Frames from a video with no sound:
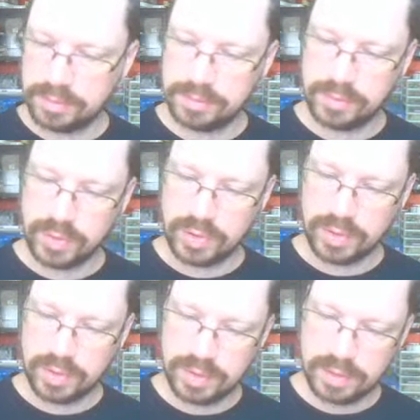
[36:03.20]
which
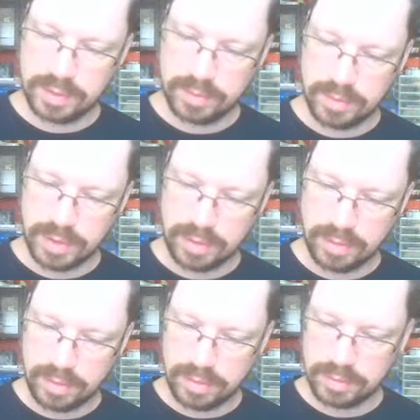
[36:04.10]
is bigger
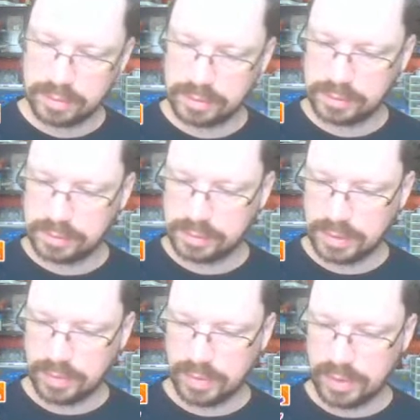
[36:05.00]
than
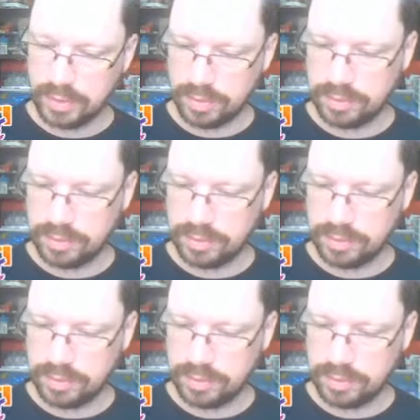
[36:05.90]
what I drew.